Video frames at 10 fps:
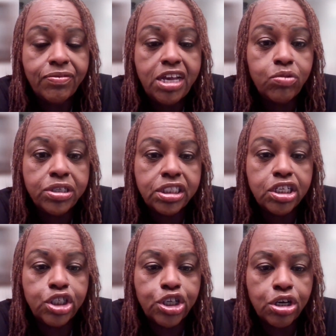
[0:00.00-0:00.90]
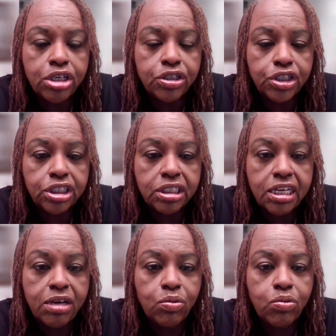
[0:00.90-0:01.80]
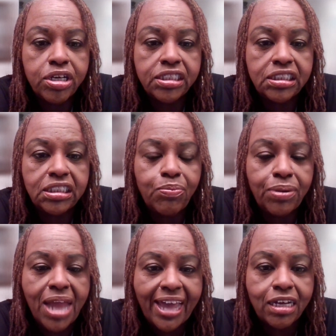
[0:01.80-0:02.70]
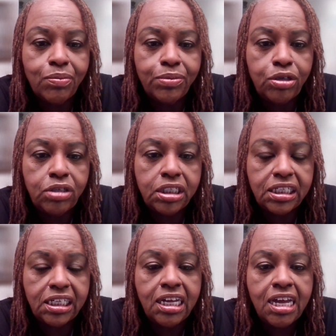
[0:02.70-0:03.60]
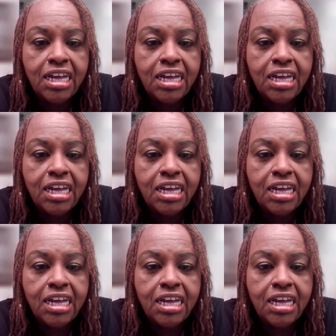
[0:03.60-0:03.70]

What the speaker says: it was the church, it was the Black community,